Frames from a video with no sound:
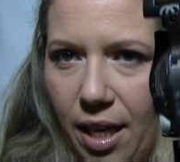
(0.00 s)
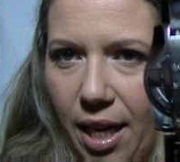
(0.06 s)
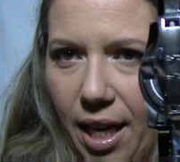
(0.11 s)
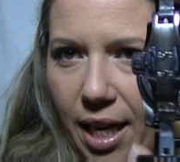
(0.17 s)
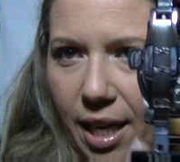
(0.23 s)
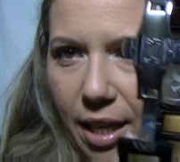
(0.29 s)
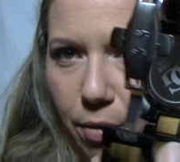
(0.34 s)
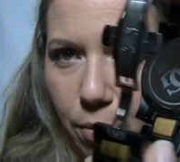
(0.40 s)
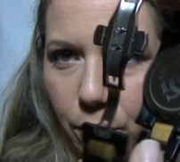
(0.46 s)

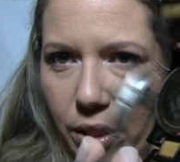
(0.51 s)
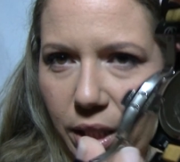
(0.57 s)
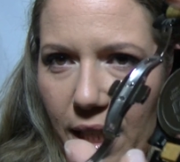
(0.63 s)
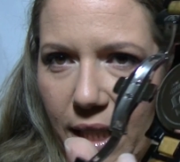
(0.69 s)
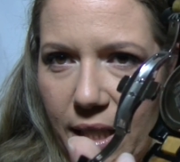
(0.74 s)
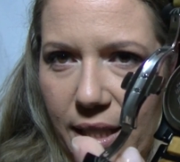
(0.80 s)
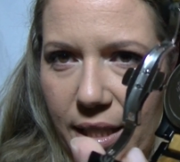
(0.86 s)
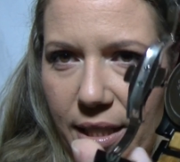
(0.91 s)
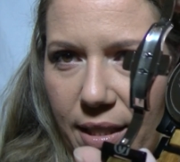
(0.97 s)
and it
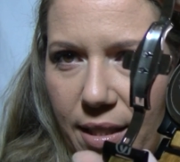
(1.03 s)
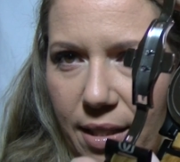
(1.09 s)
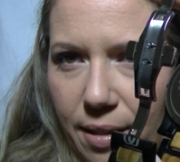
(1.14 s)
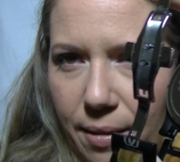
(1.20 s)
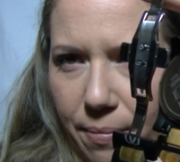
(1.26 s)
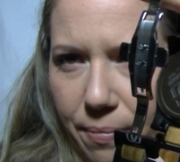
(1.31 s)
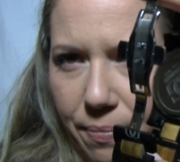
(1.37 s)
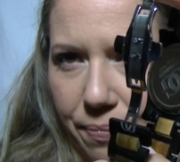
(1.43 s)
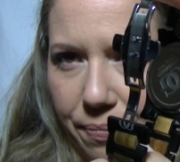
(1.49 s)
releases.
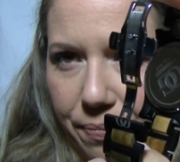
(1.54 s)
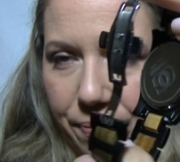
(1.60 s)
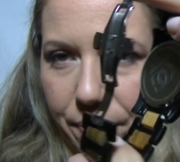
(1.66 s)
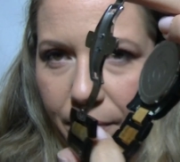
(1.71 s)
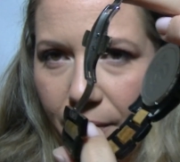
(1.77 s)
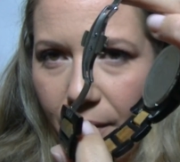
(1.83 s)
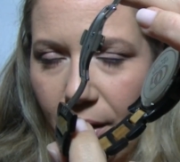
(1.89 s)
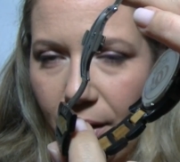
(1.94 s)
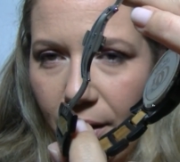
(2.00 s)

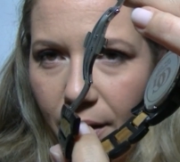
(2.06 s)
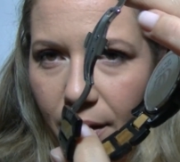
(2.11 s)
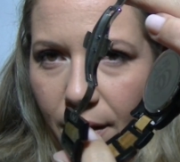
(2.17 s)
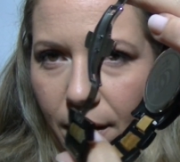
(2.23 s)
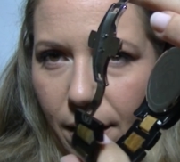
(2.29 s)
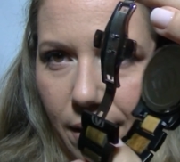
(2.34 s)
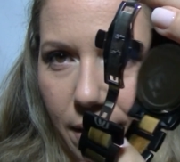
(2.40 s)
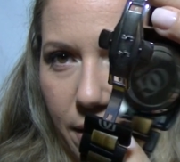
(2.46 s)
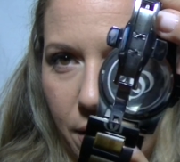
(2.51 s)

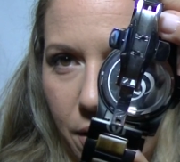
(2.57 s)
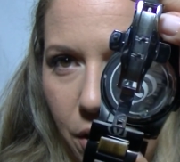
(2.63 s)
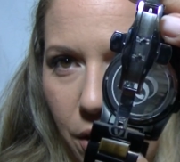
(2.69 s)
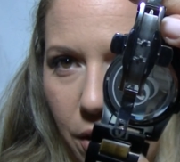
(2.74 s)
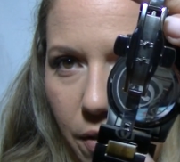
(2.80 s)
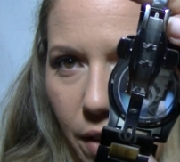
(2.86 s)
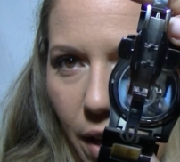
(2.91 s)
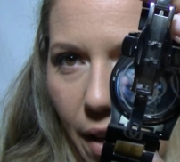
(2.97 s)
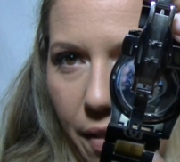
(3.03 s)
So
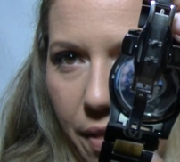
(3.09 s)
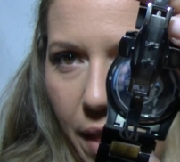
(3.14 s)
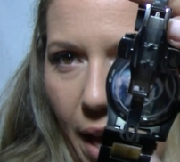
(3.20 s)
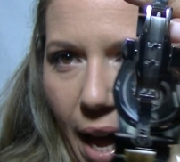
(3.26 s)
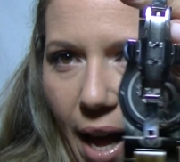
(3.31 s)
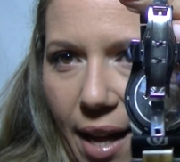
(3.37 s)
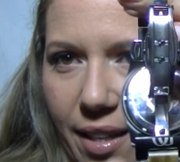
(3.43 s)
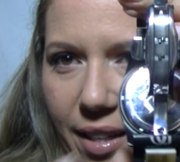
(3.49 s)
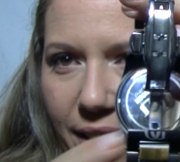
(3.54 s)
you've got
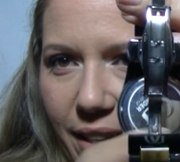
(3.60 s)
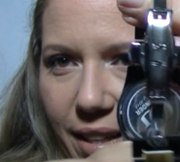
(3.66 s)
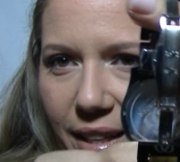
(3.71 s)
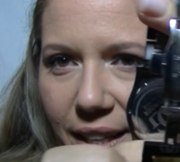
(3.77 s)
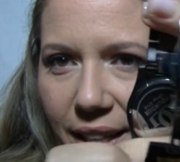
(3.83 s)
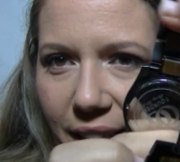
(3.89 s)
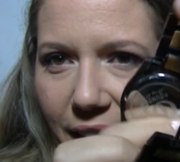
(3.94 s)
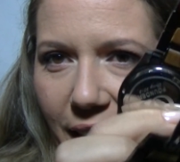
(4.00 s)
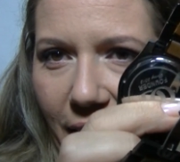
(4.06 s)
that.
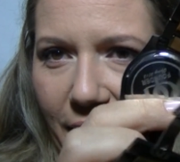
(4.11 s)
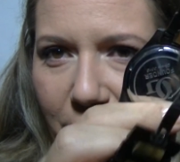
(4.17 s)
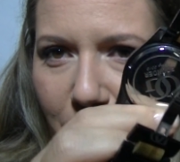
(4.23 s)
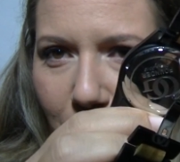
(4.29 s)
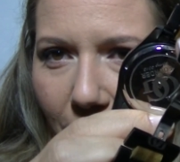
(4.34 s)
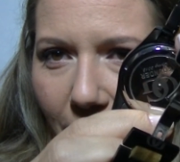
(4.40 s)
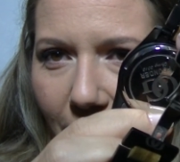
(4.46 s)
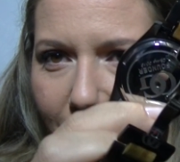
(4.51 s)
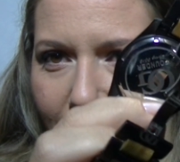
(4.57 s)
Case
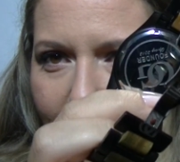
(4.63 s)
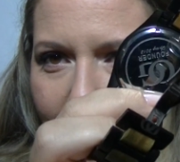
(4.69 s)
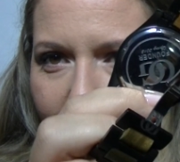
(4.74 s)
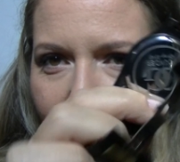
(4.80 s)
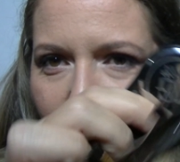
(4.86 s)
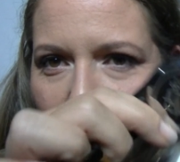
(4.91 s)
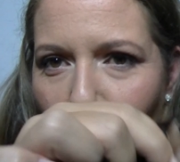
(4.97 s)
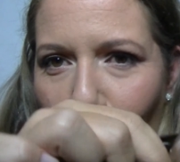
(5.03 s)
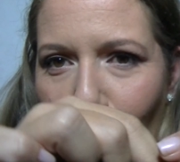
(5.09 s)
back
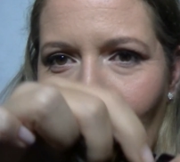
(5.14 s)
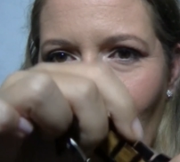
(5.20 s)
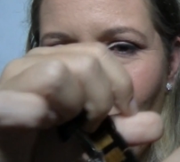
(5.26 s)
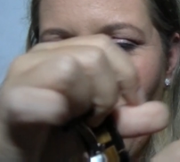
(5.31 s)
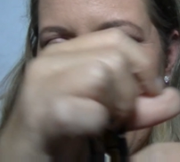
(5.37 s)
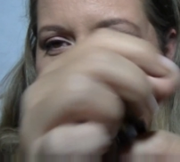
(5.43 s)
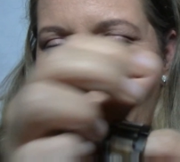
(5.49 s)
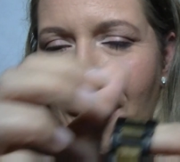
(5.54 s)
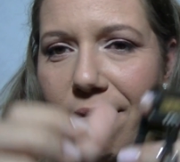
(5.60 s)
says
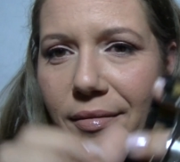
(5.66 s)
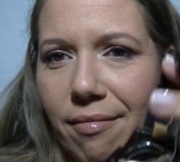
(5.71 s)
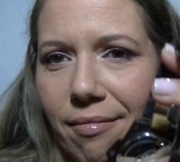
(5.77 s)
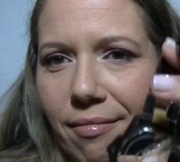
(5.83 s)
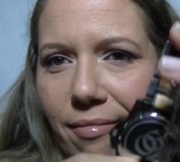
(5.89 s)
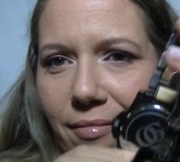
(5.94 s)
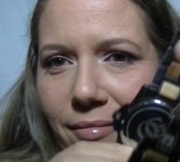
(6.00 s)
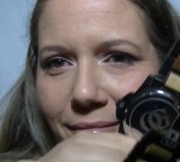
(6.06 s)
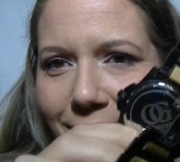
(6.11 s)
OG
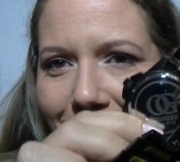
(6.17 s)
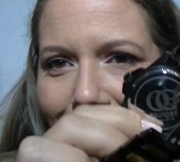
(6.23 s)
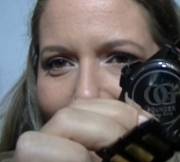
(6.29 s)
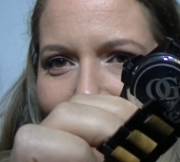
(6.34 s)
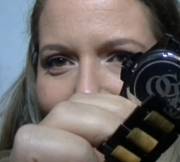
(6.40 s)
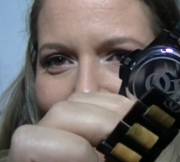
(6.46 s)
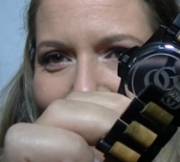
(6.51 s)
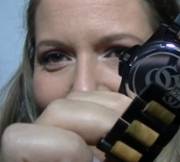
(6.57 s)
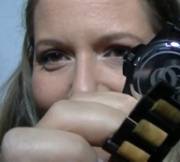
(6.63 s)

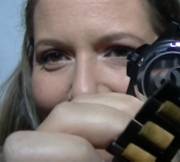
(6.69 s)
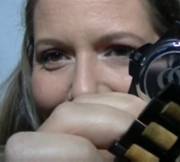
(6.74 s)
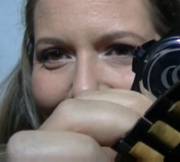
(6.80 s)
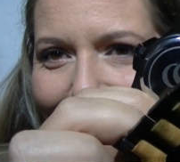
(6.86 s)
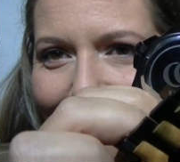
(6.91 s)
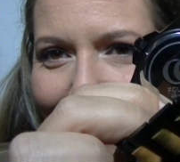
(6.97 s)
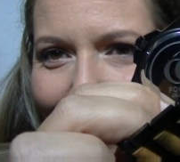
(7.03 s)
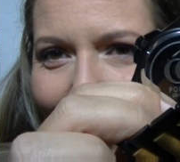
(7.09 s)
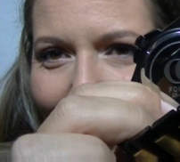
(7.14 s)

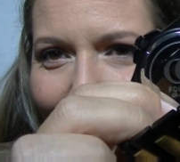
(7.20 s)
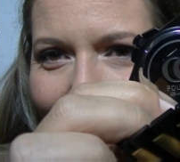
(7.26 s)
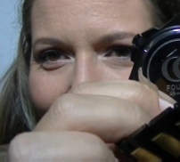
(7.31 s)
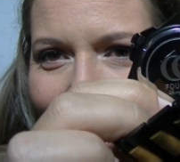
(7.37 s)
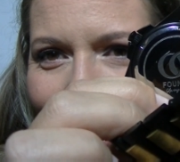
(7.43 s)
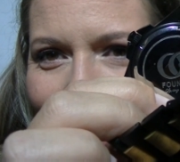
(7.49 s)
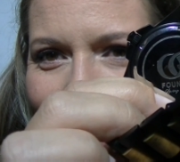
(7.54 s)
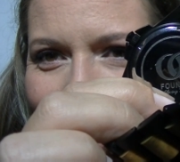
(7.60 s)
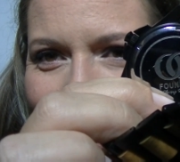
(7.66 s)
on
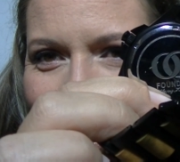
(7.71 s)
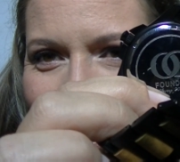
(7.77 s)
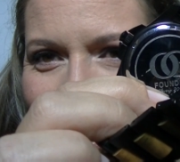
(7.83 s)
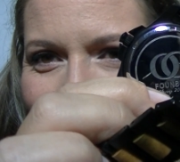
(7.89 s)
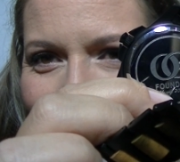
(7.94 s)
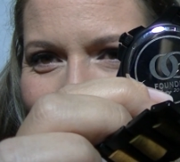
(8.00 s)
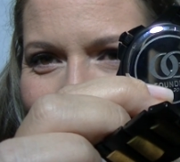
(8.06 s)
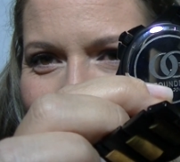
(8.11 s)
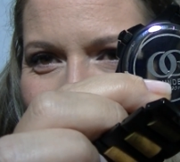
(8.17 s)
it,
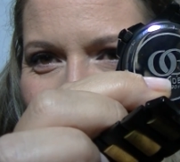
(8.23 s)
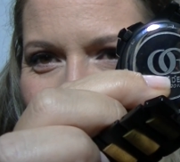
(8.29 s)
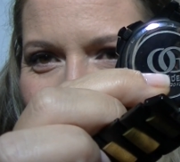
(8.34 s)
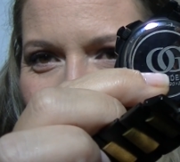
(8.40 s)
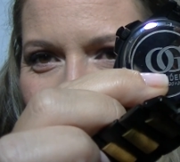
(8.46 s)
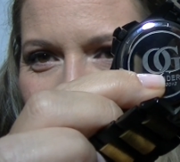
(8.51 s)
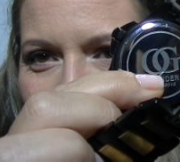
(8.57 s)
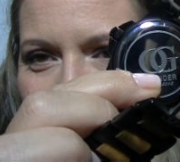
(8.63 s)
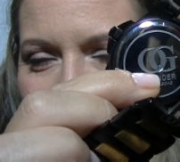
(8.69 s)
which
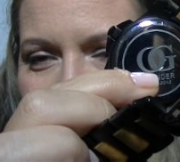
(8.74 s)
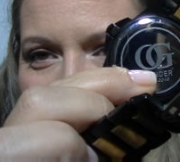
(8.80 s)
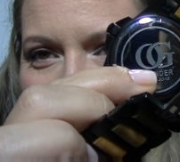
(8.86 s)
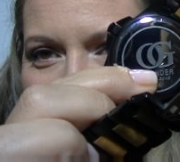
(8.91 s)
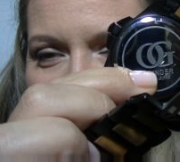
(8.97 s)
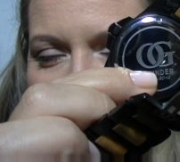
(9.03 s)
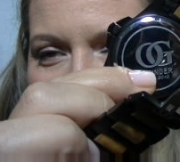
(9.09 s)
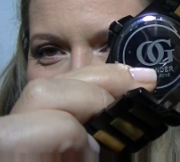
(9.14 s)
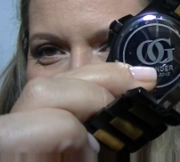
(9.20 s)
is always
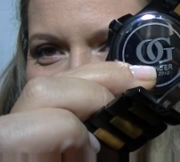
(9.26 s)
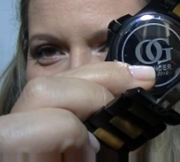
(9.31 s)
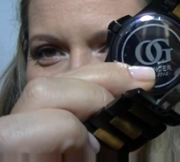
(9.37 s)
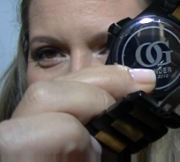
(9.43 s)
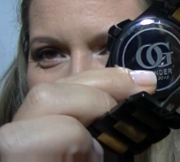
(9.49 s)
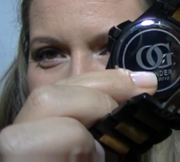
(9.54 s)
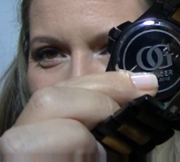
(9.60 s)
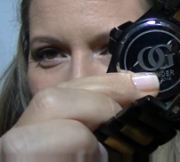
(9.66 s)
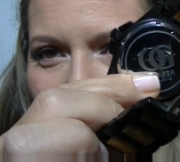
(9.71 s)
nice.
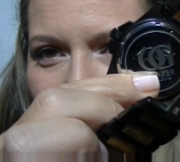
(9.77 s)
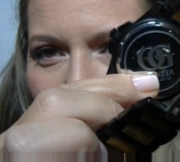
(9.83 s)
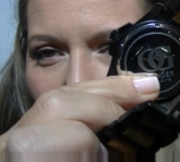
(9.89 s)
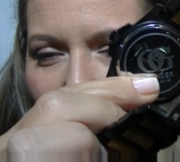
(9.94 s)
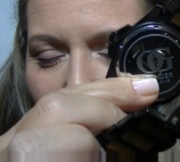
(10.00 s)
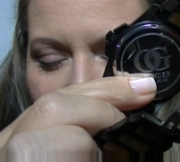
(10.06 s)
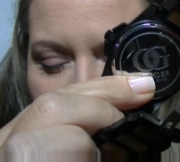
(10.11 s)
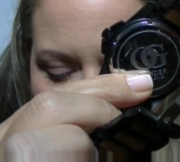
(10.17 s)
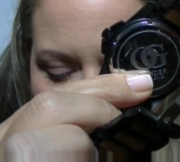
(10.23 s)
Love that.